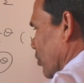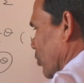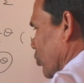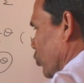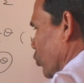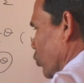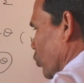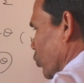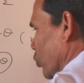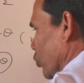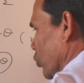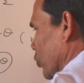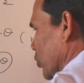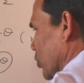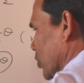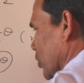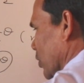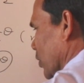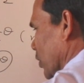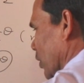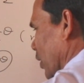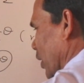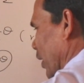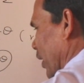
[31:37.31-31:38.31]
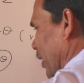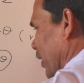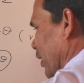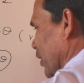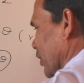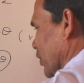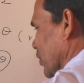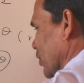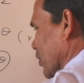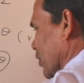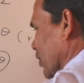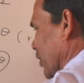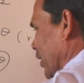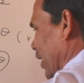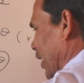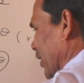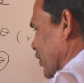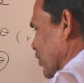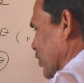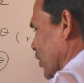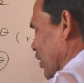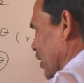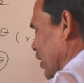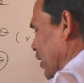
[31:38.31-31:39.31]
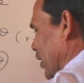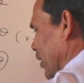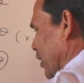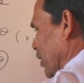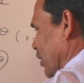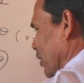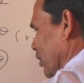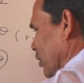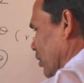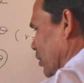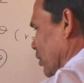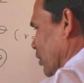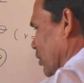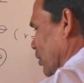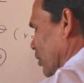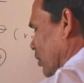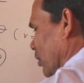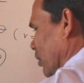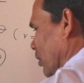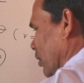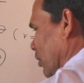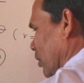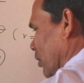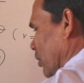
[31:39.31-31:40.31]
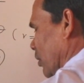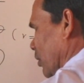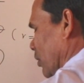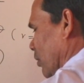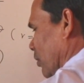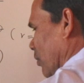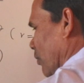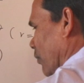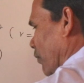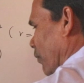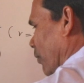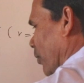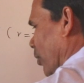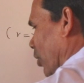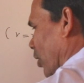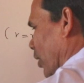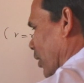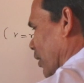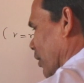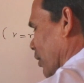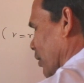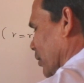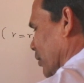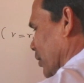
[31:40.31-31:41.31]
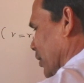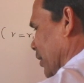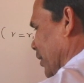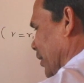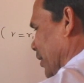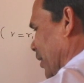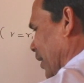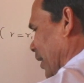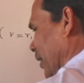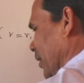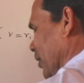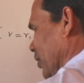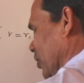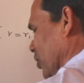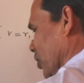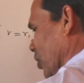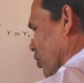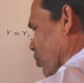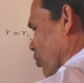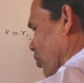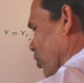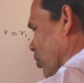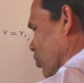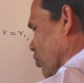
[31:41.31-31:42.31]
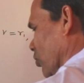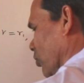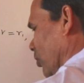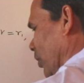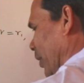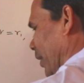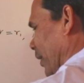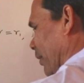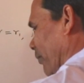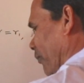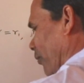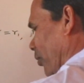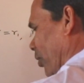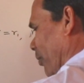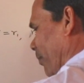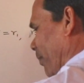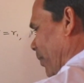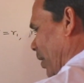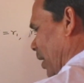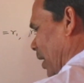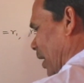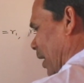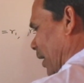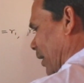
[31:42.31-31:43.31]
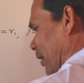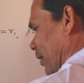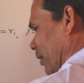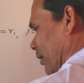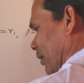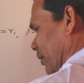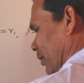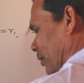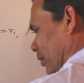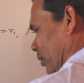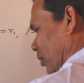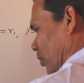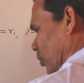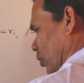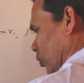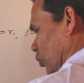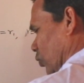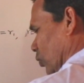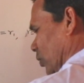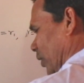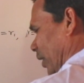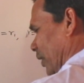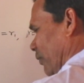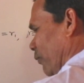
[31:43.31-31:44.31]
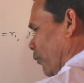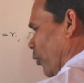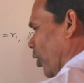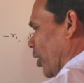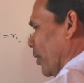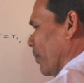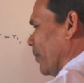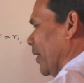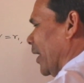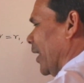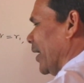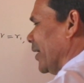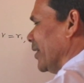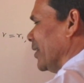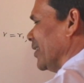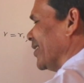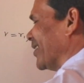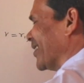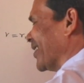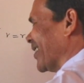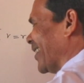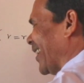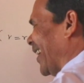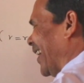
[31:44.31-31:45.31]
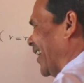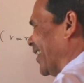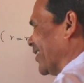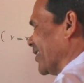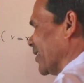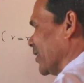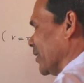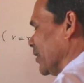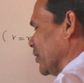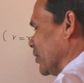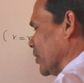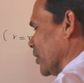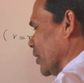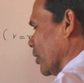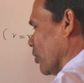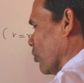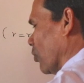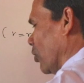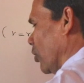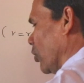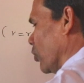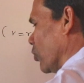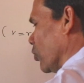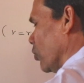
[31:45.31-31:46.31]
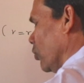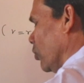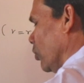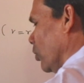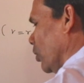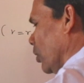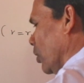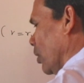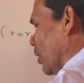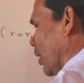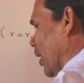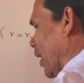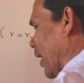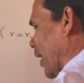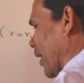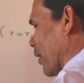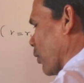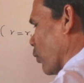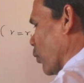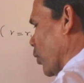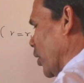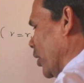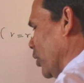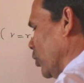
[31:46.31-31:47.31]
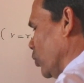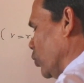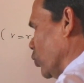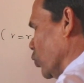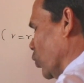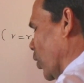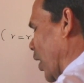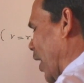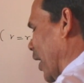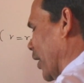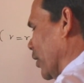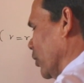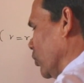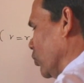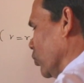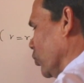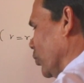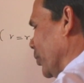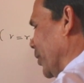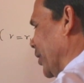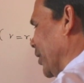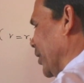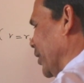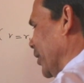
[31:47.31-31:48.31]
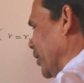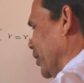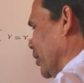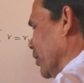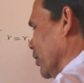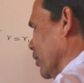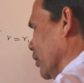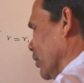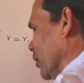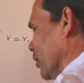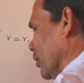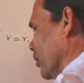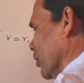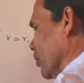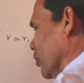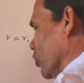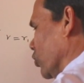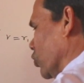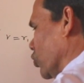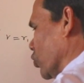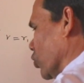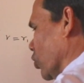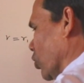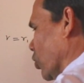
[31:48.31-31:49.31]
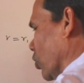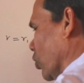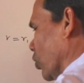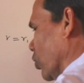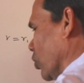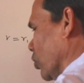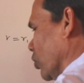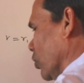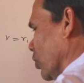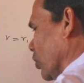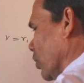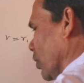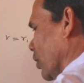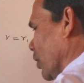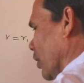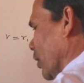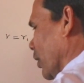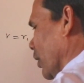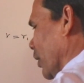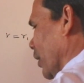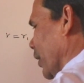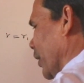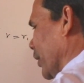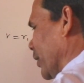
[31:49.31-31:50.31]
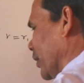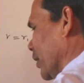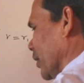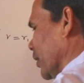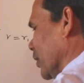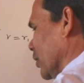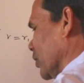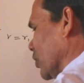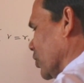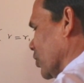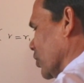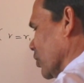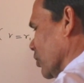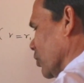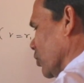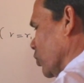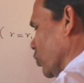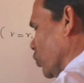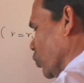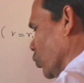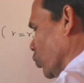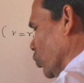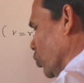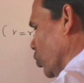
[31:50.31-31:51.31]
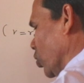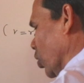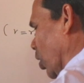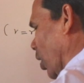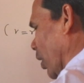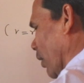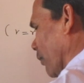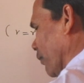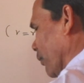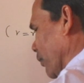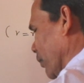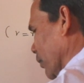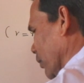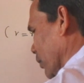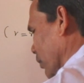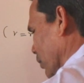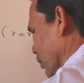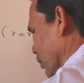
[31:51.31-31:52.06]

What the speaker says: used is naturally for theta is equal to f of r. So that formula is s is equal to r1 to r2 we need. So it is root of